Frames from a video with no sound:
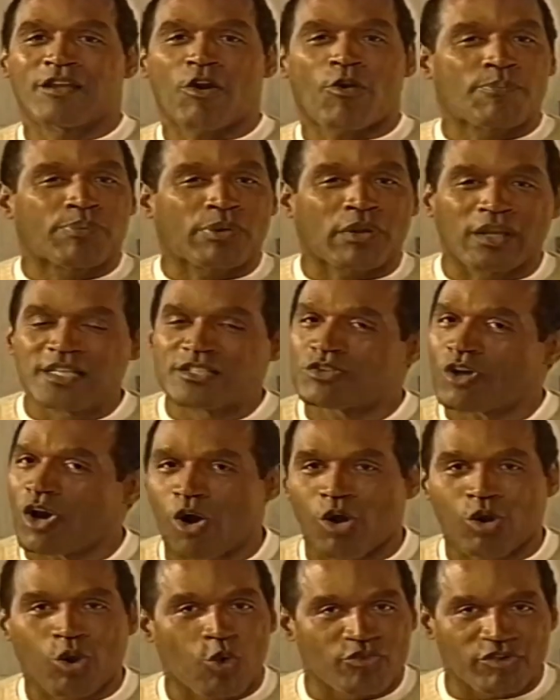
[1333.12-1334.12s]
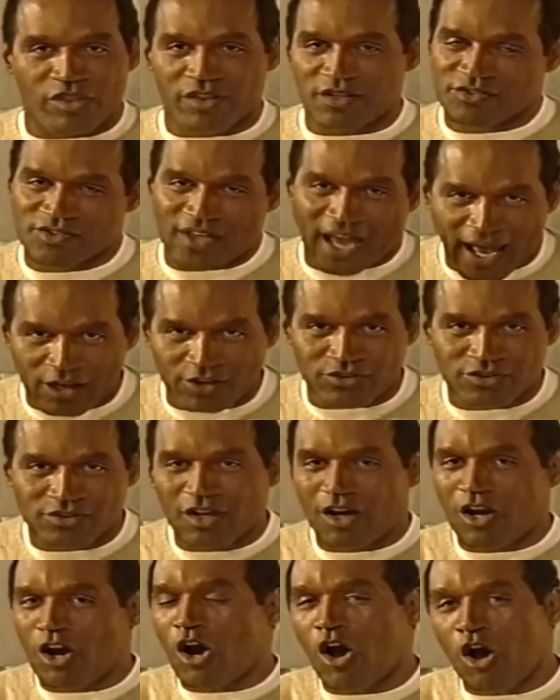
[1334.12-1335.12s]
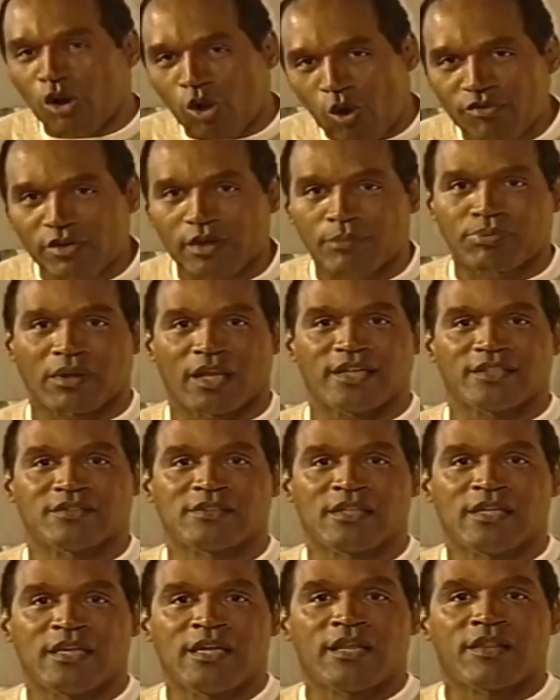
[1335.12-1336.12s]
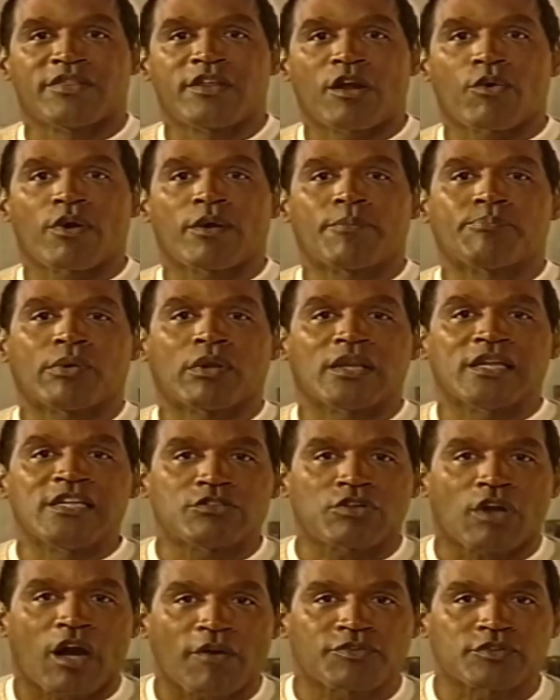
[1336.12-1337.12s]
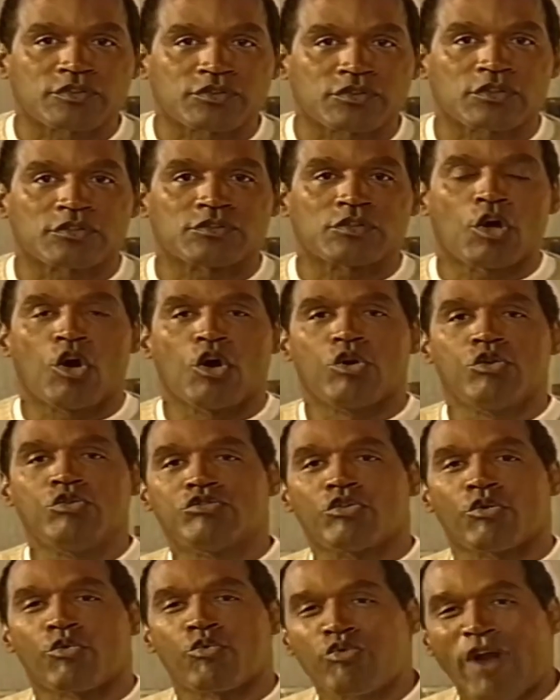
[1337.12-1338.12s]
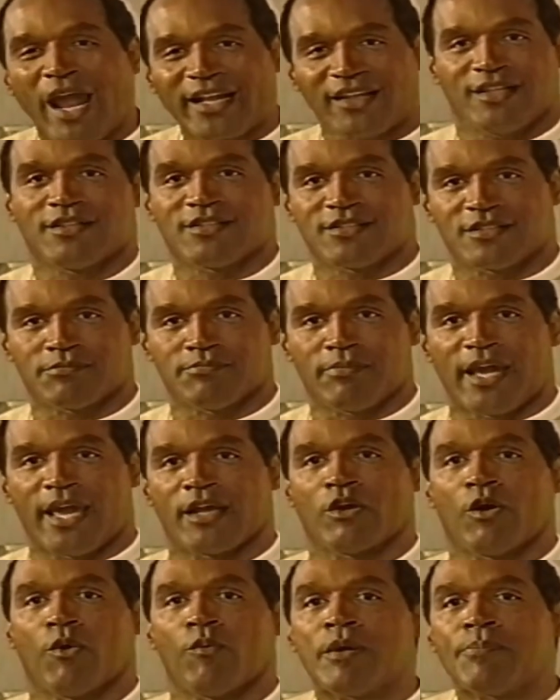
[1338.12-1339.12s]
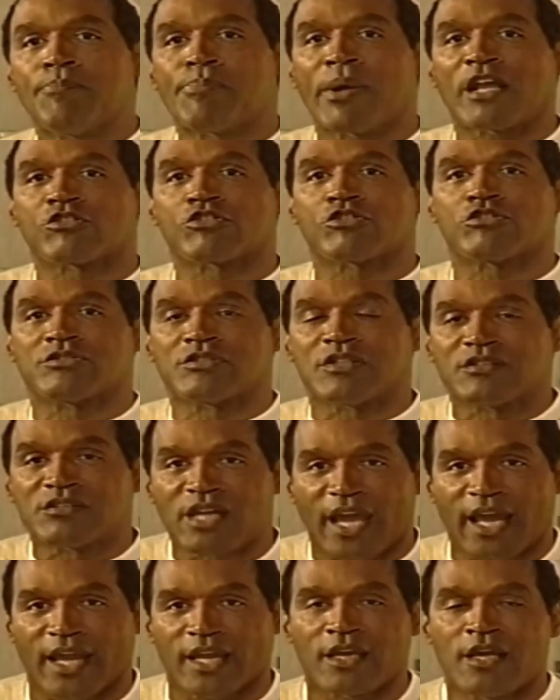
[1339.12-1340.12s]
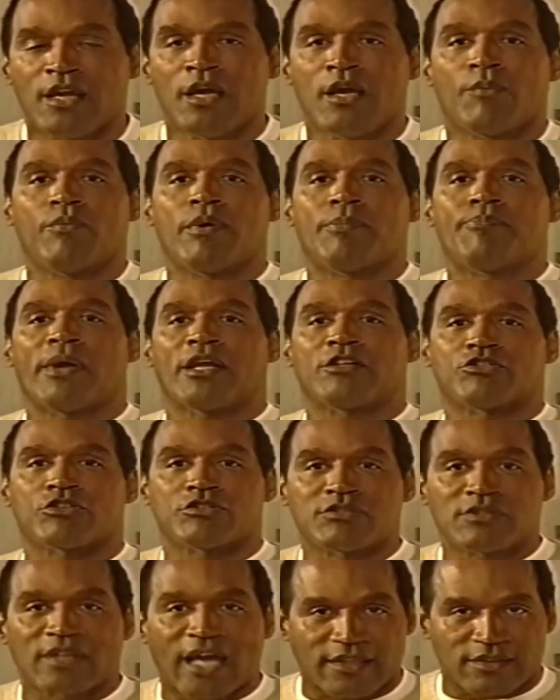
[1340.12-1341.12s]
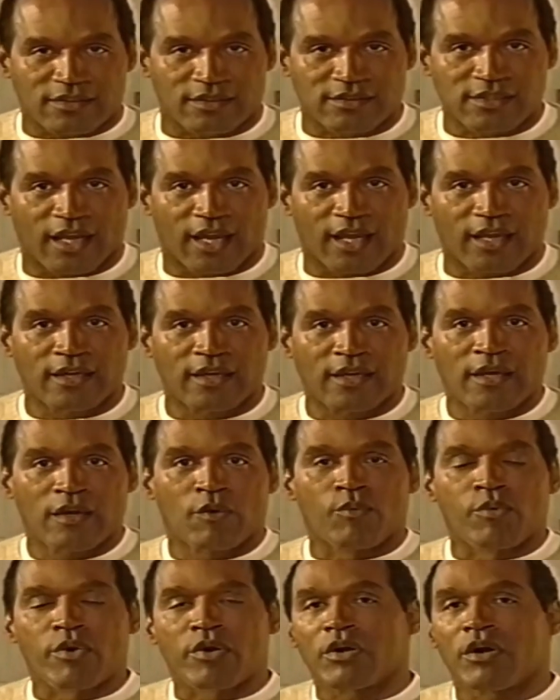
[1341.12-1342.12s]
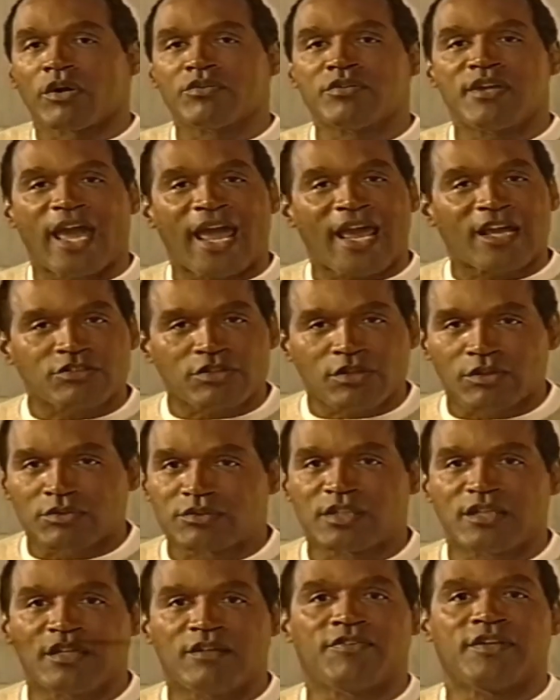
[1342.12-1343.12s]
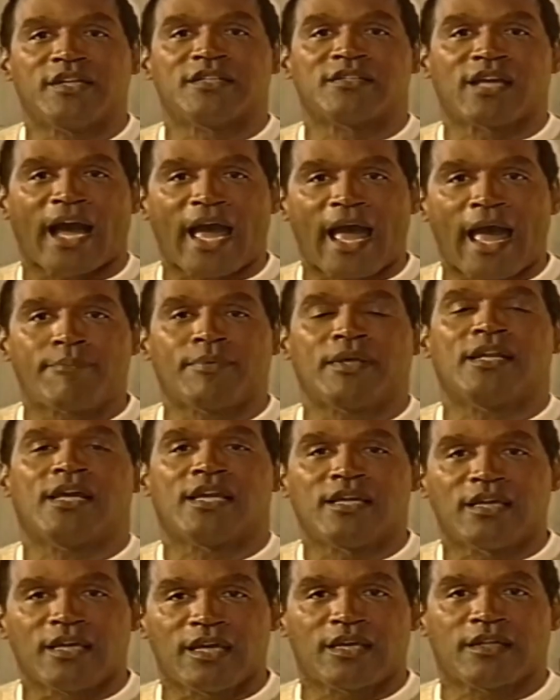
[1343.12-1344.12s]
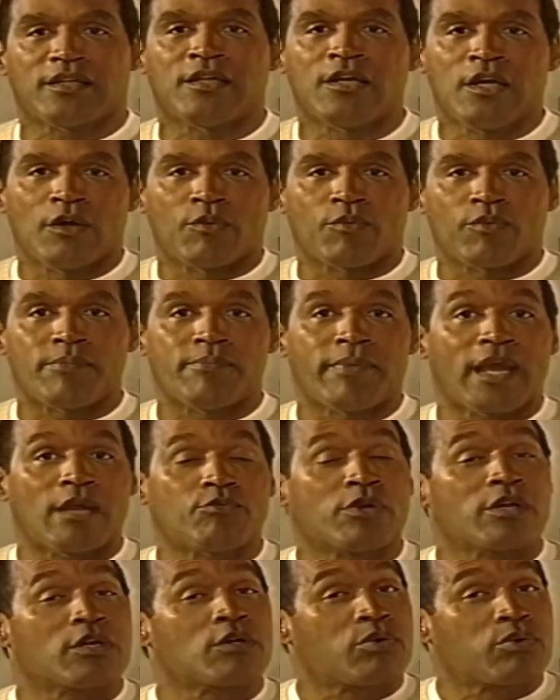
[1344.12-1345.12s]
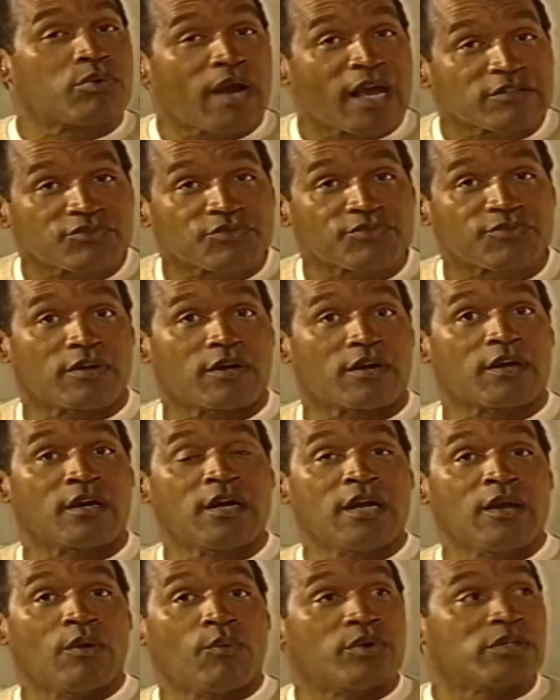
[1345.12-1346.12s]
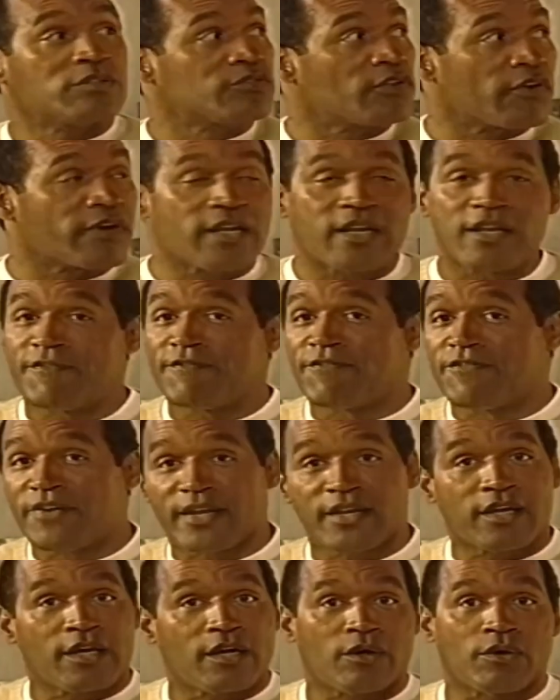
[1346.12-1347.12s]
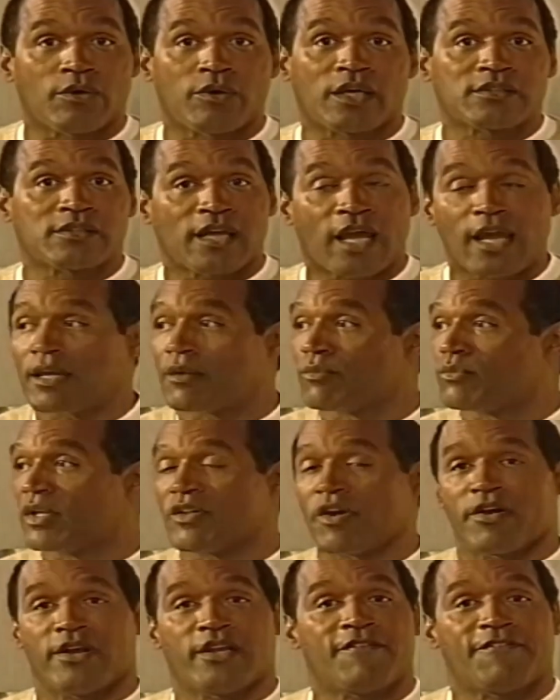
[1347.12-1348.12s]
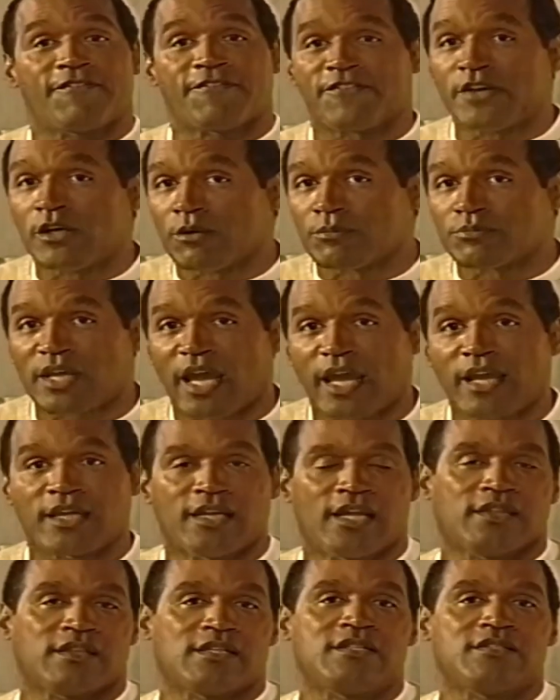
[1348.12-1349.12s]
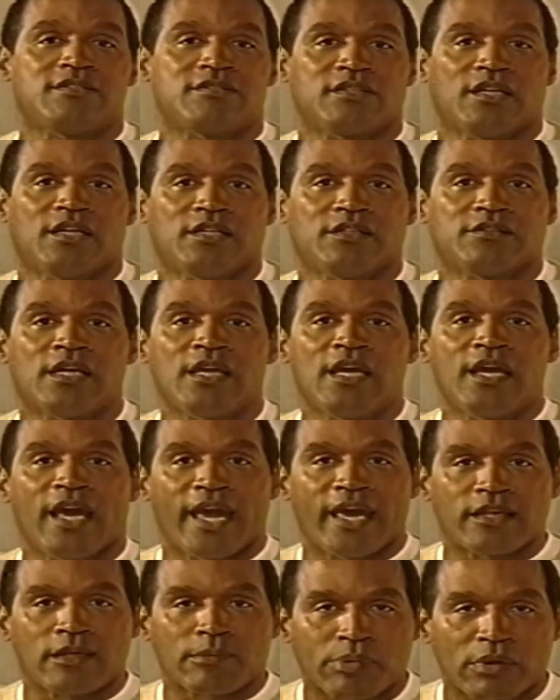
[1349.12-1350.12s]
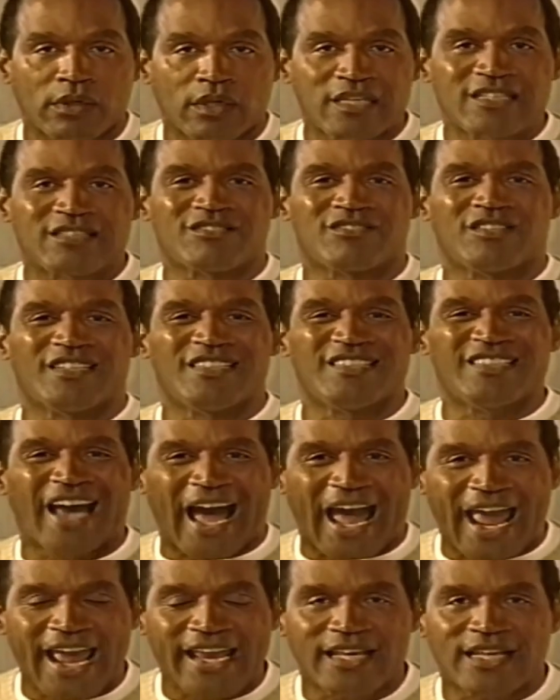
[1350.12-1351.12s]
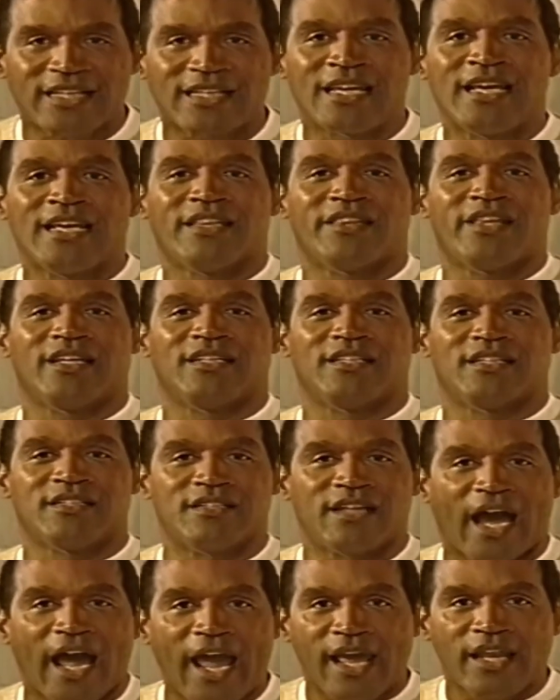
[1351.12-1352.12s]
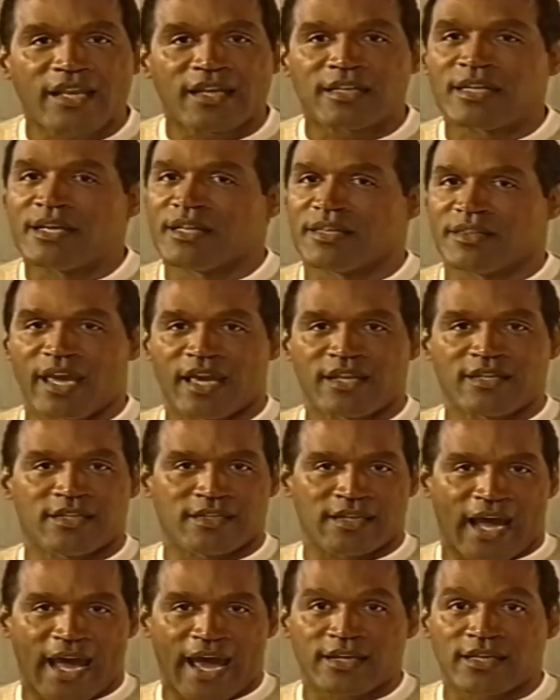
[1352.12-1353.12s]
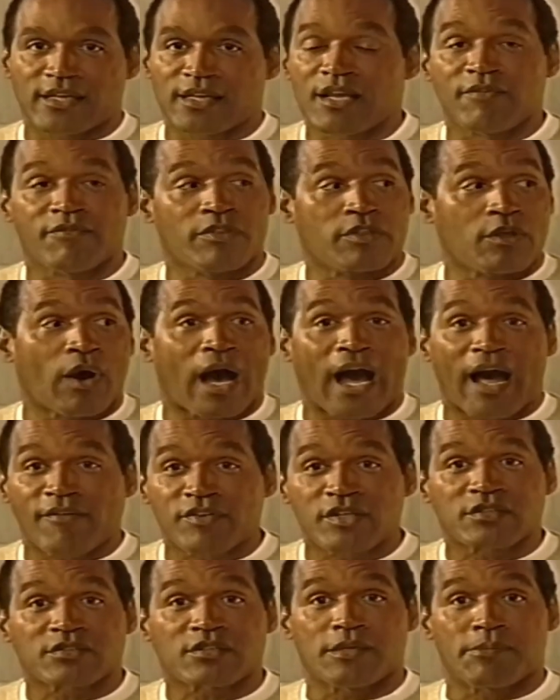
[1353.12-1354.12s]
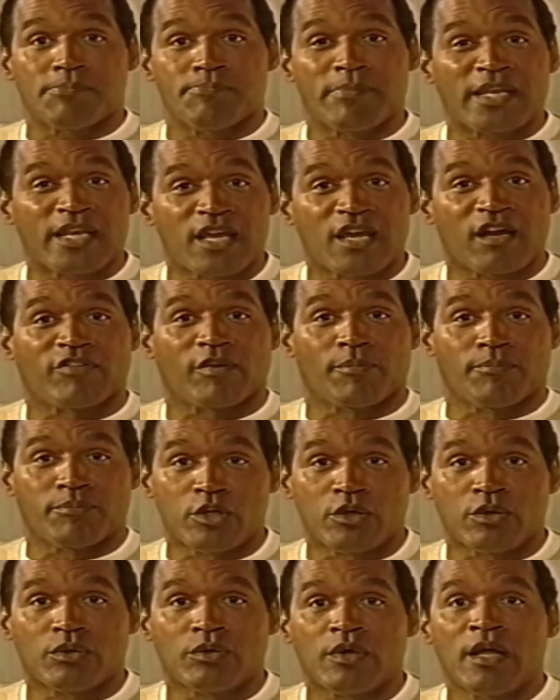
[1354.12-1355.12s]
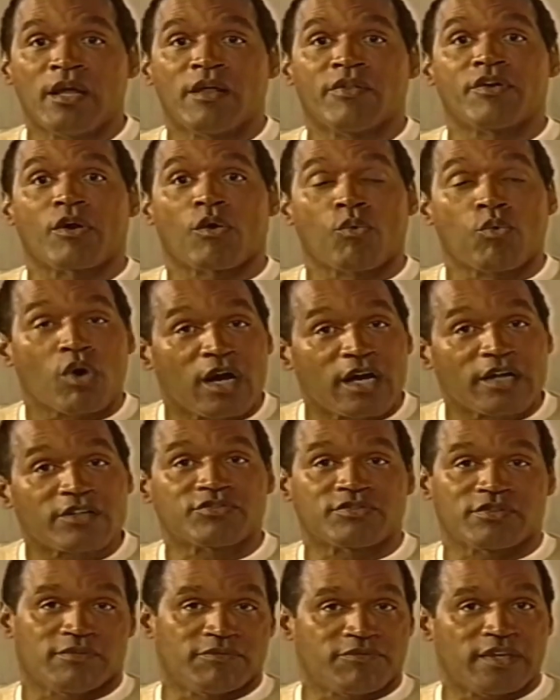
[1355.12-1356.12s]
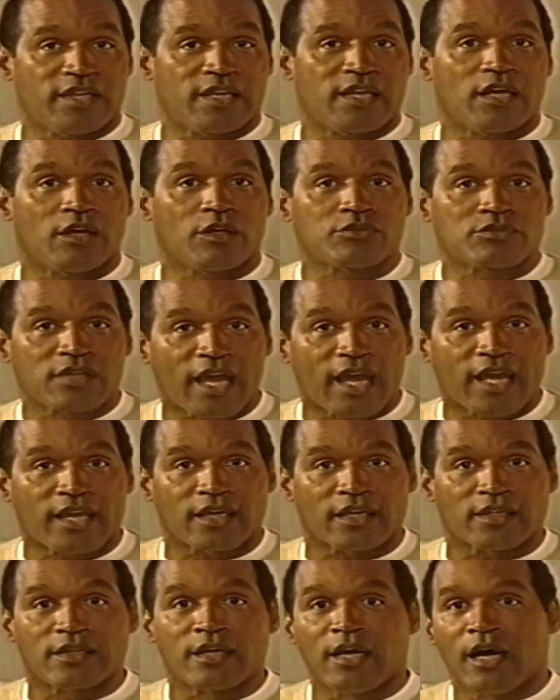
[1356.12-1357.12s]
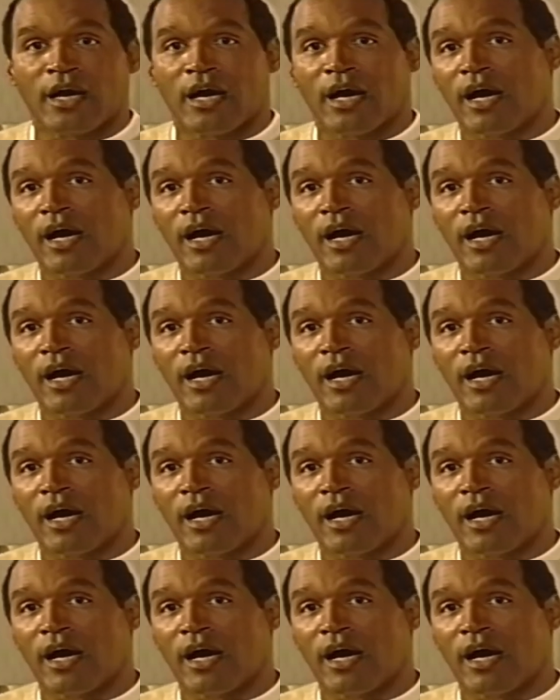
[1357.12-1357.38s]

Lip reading: there are police all over this house, all over the place. There are police officers who directed this man on what pictures to take, what pictures not to take. We're on national TV time and again. We made requests for, was there any video taken? Were there any film taken at these scenes? And the police denied it. They denied it. They denied it, even though obviously many of them knew there was some video taken.